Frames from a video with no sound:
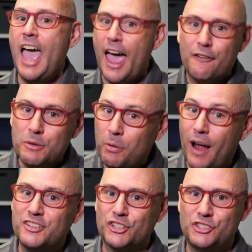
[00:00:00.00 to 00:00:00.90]
Every
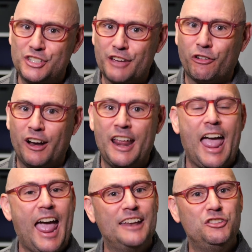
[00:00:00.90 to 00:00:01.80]
project's different,
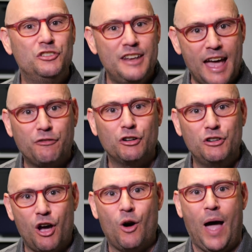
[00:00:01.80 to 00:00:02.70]
and you never
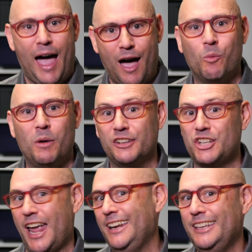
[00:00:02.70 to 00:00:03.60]
know how
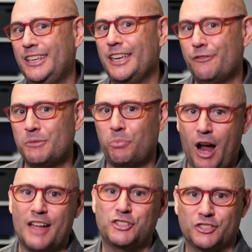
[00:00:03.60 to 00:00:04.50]
much any given
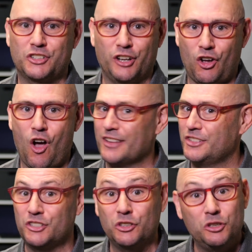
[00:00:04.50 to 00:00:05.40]
project's gonna cost
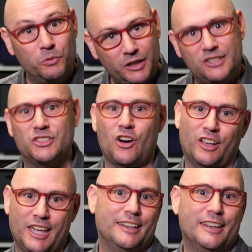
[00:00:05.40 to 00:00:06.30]
until you really
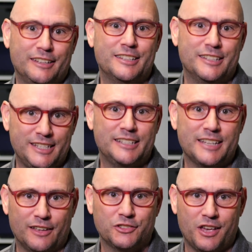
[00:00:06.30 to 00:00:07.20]
start getting into the
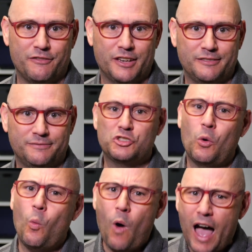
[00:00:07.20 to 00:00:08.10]
details of it. So
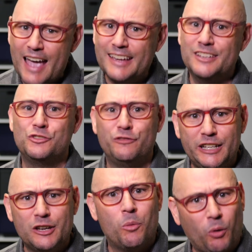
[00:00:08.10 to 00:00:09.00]
why is
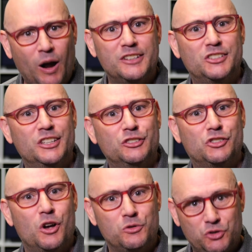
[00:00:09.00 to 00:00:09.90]
video pricing
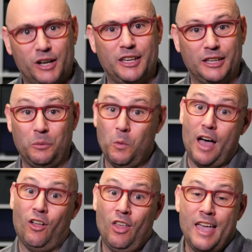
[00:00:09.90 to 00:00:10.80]
so tricky?
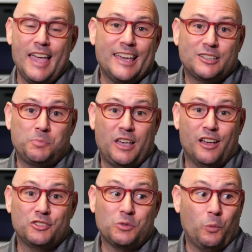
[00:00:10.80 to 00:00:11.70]
Well, it's
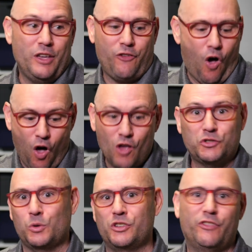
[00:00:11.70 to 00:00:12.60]
because we have all
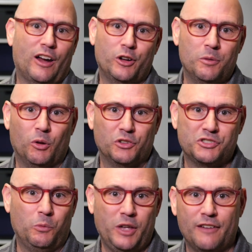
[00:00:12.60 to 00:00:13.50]
sorts of variables
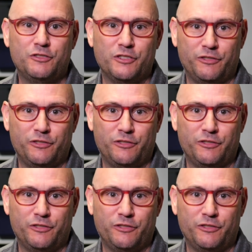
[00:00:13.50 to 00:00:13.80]
that we have to